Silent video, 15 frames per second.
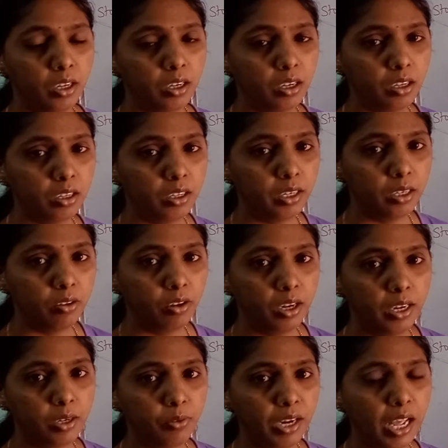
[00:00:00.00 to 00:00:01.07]
it
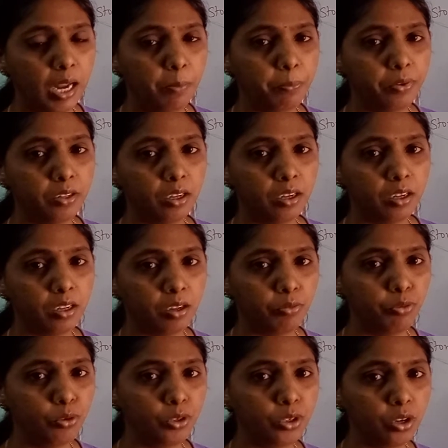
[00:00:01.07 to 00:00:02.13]
will help the
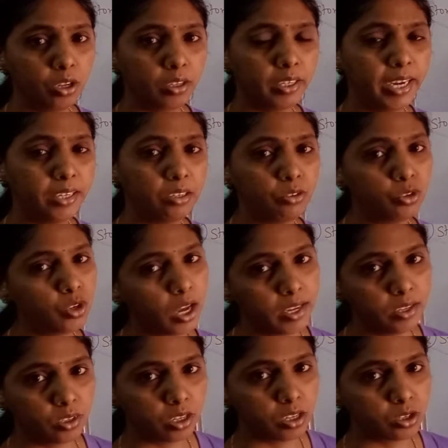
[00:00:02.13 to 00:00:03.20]
food to get
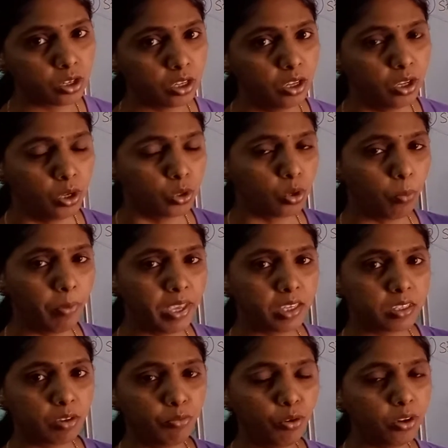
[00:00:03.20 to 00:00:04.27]
digest. So makes
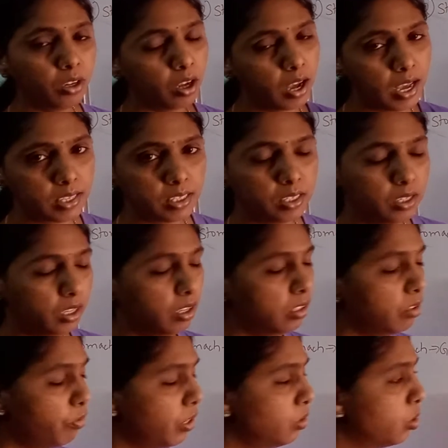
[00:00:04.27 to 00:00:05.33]
the food acidic.
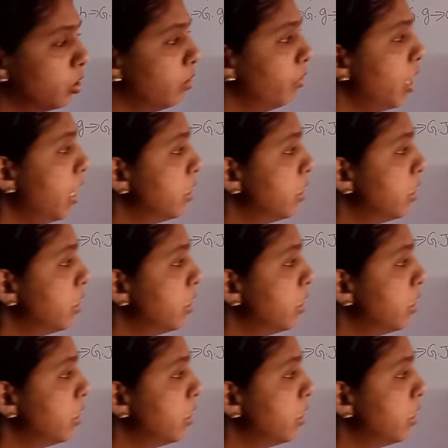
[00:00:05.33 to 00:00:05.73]
The function of the